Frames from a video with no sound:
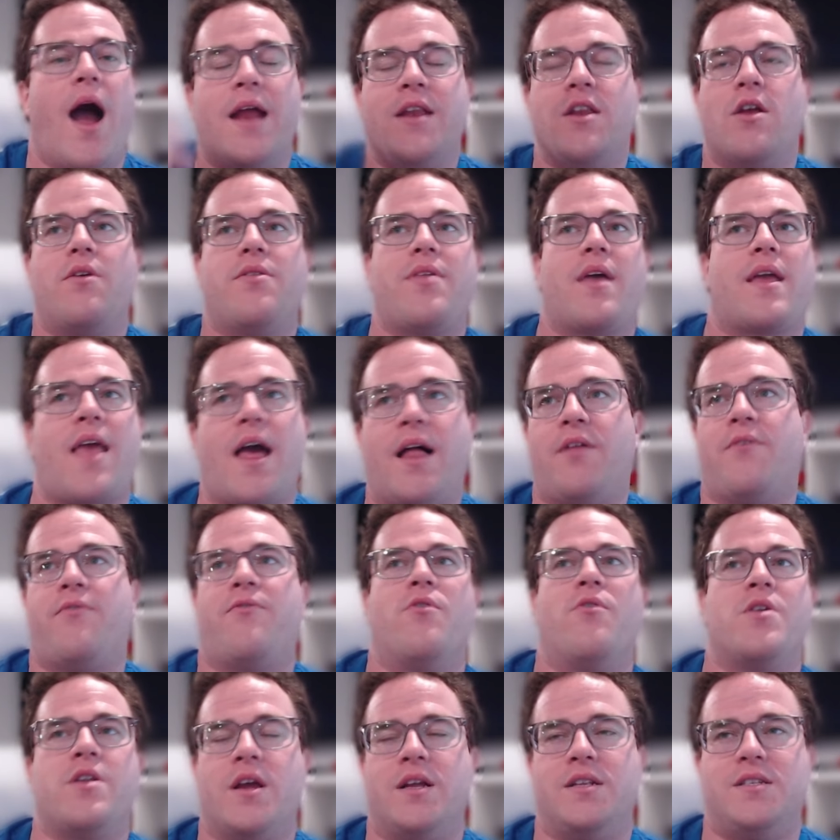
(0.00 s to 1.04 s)
I know that
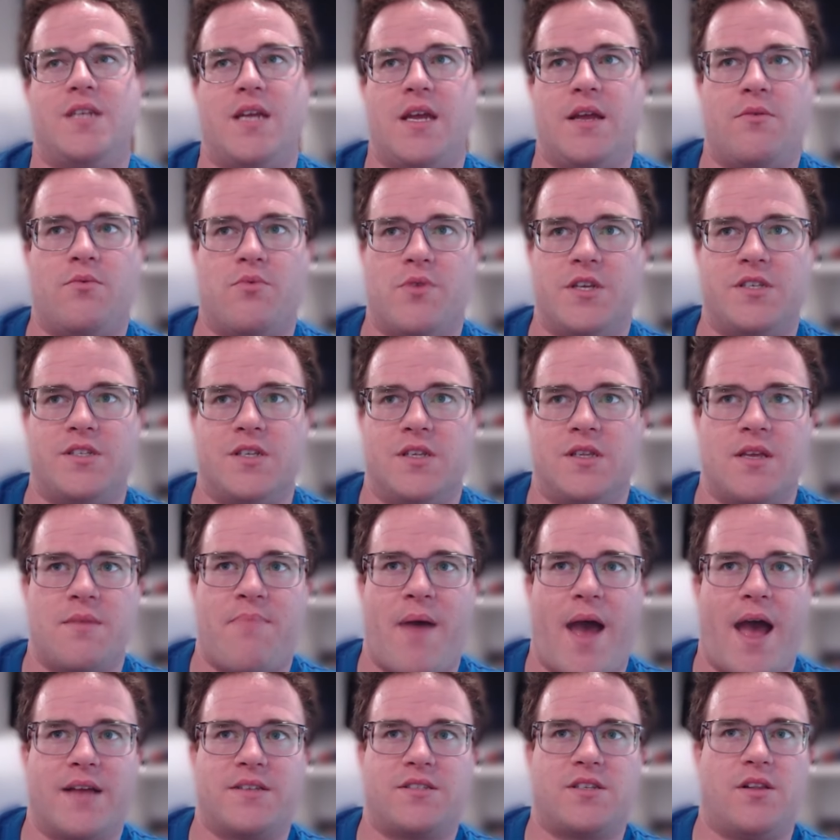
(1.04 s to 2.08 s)
California did recently
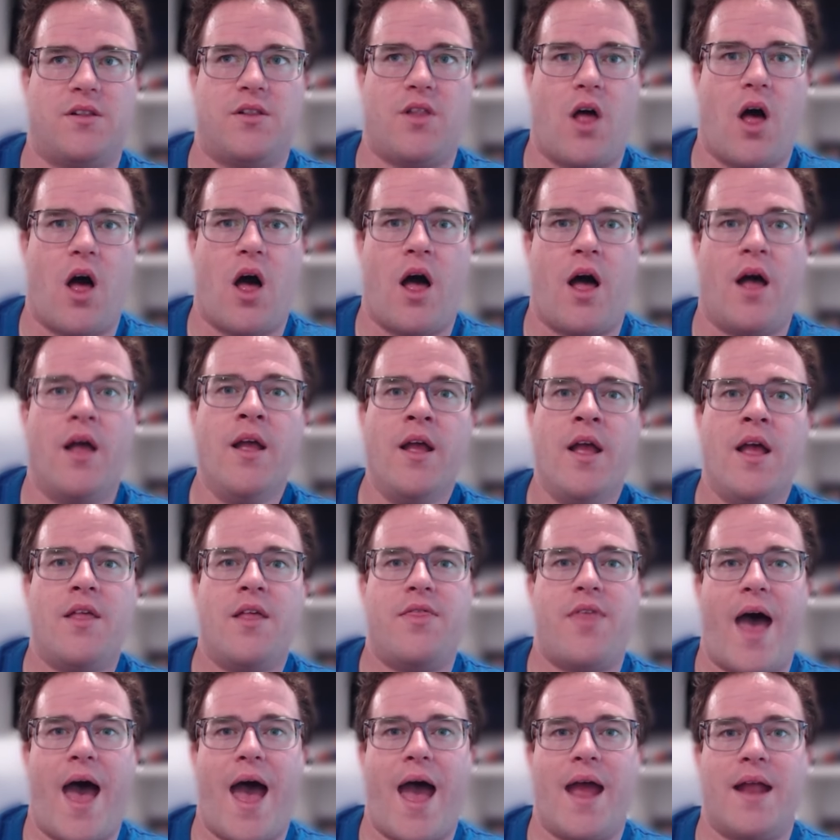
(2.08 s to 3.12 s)
pass a law
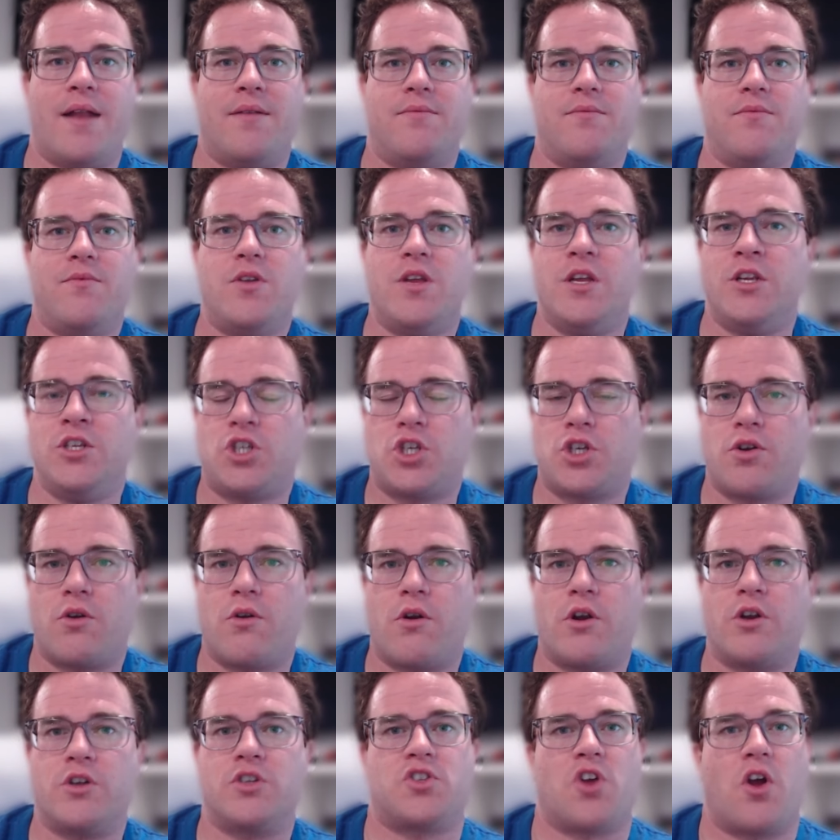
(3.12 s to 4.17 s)
that
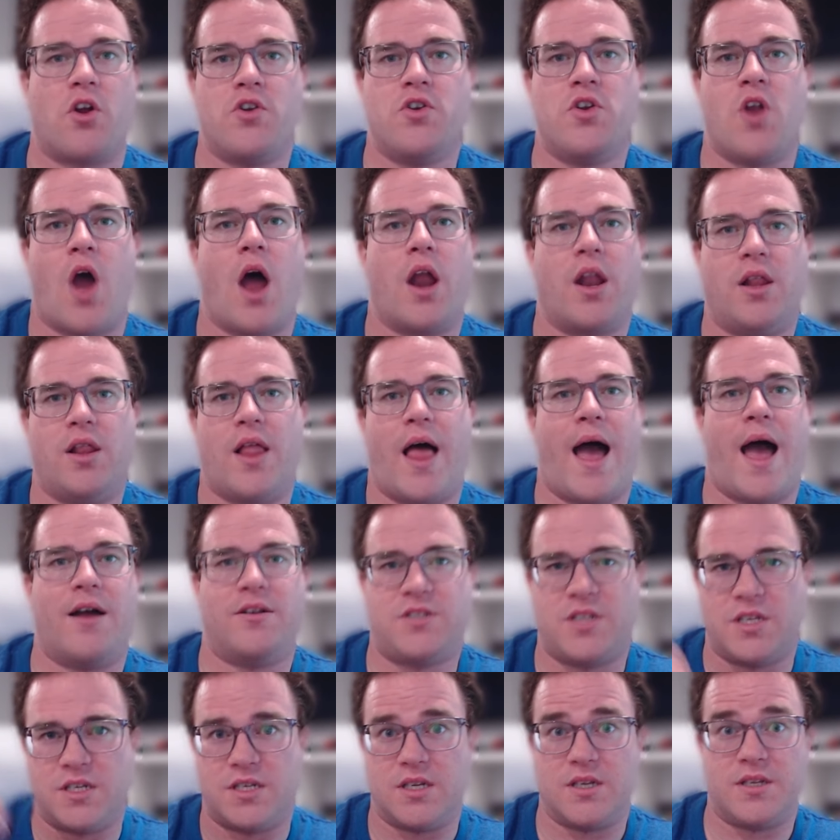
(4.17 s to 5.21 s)
insurers are not
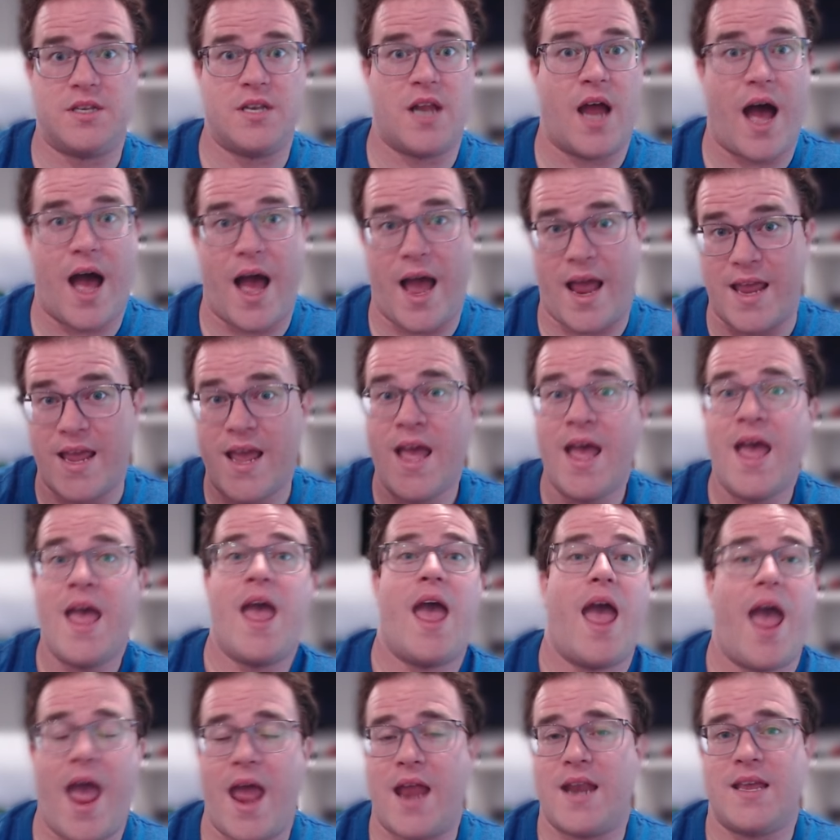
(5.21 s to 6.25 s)
allowed to deny
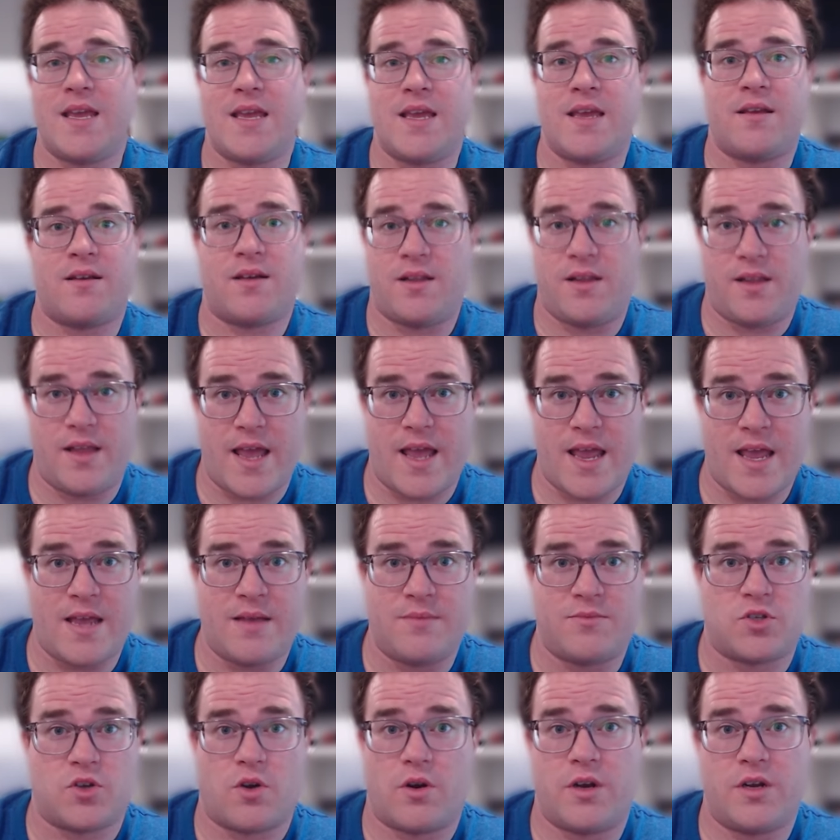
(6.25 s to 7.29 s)
any
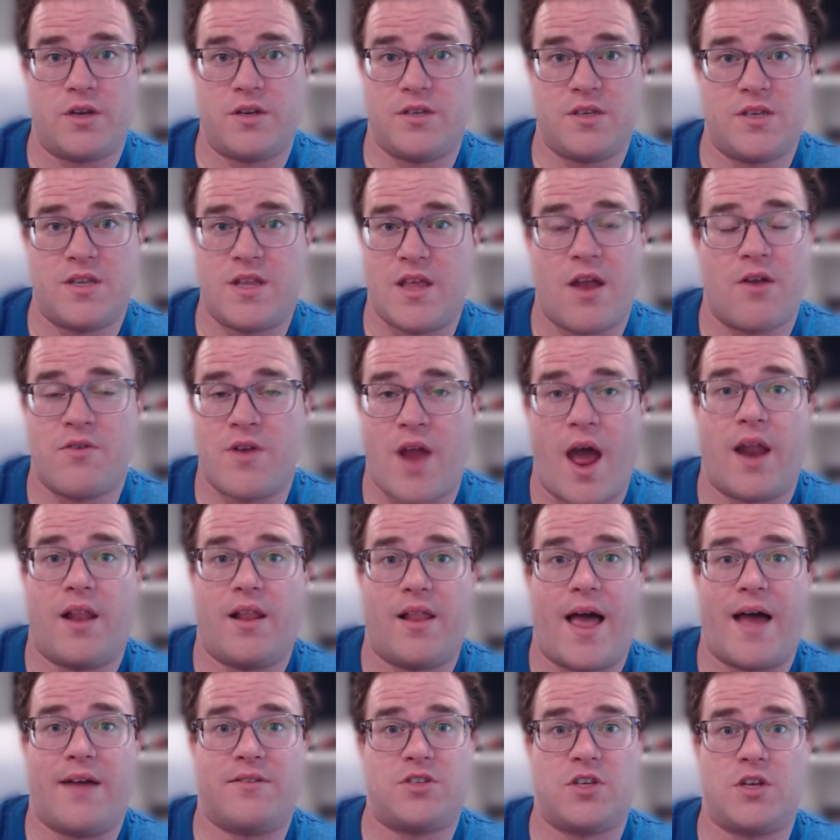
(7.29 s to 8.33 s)
claims, or they're not
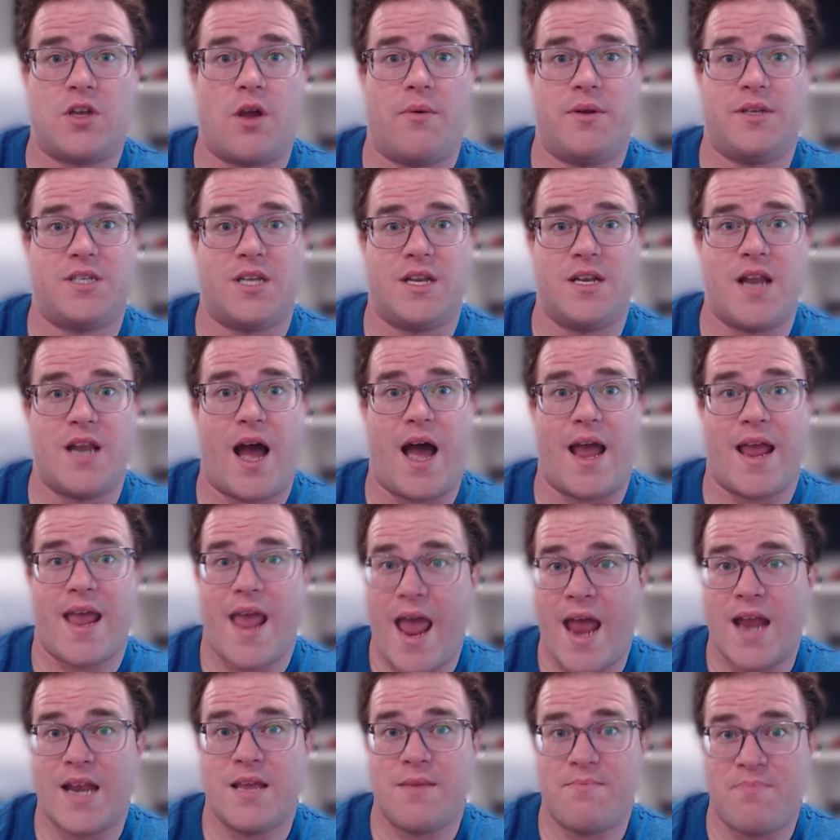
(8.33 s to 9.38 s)
allowed to go and deny
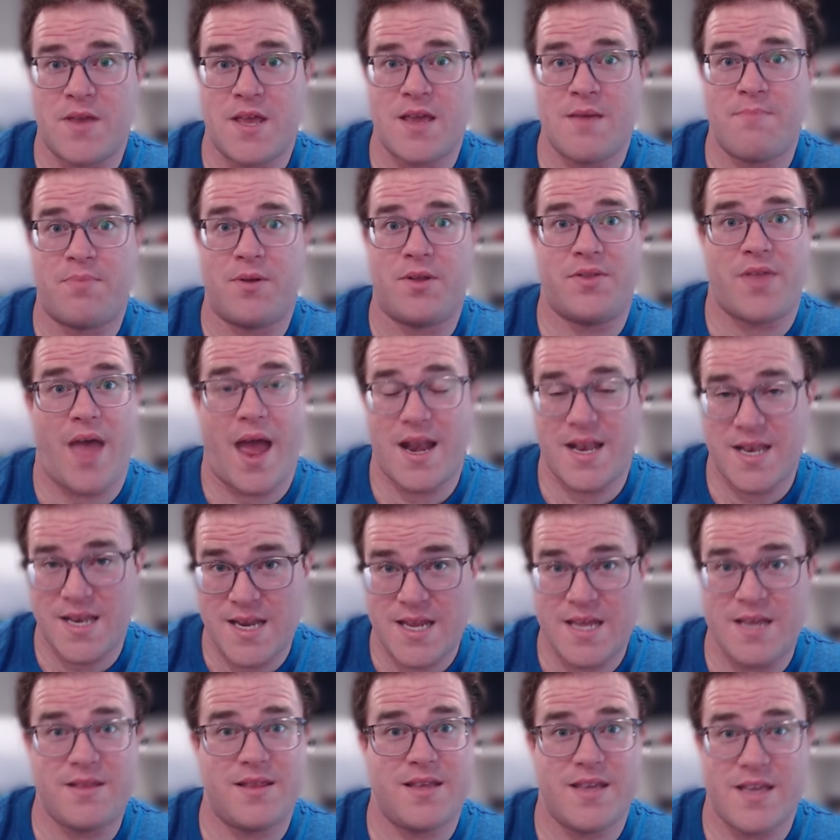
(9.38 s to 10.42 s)
any people that
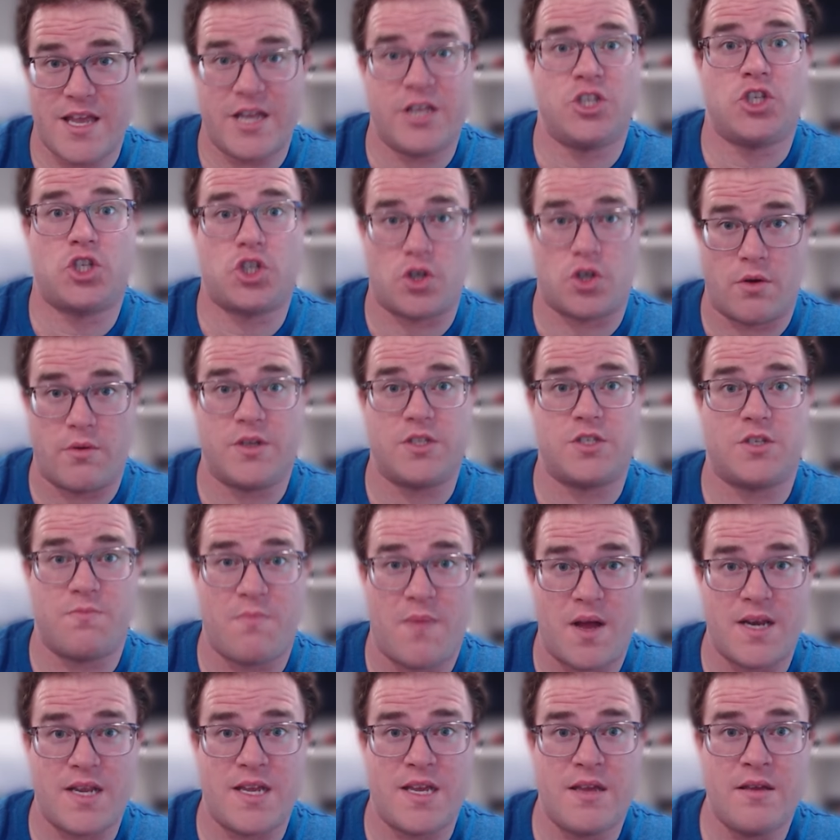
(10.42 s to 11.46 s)
need the insurance
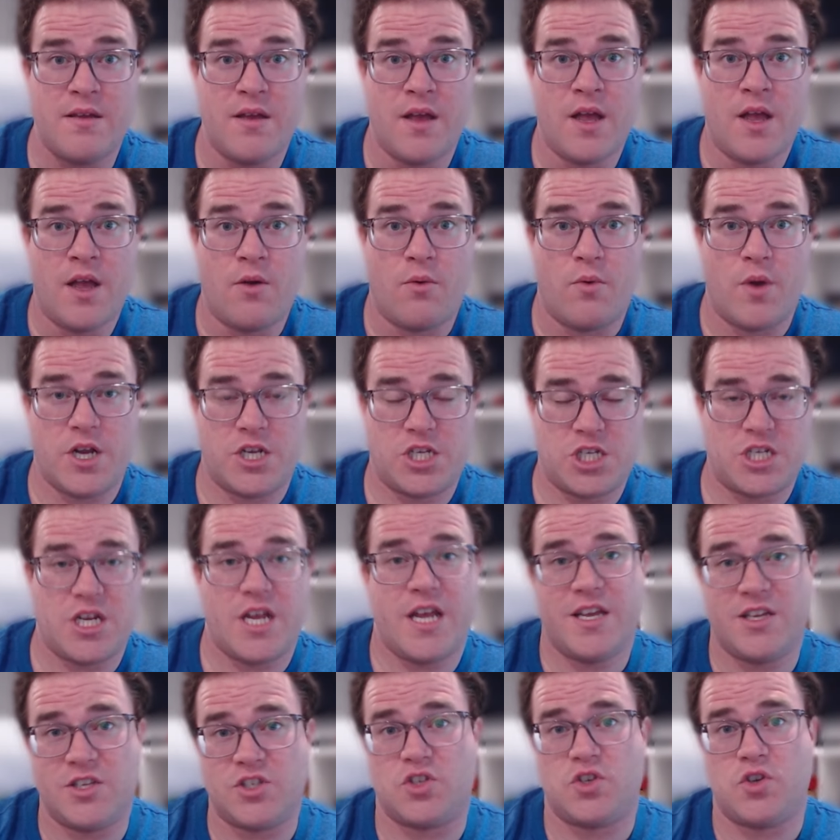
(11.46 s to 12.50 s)
money, which
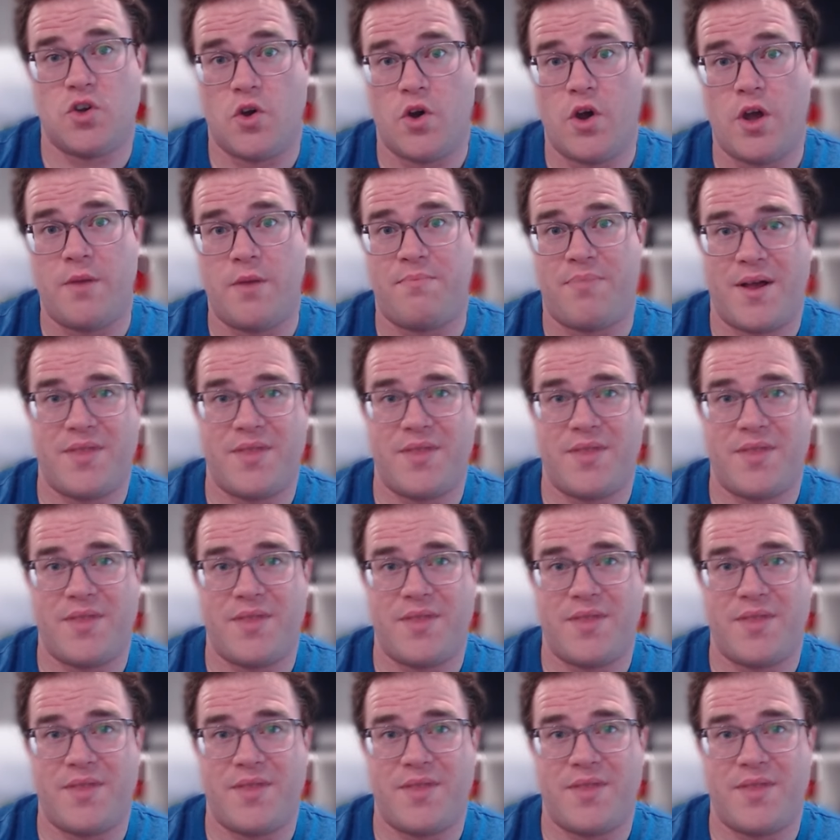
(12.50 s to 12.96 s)
is good.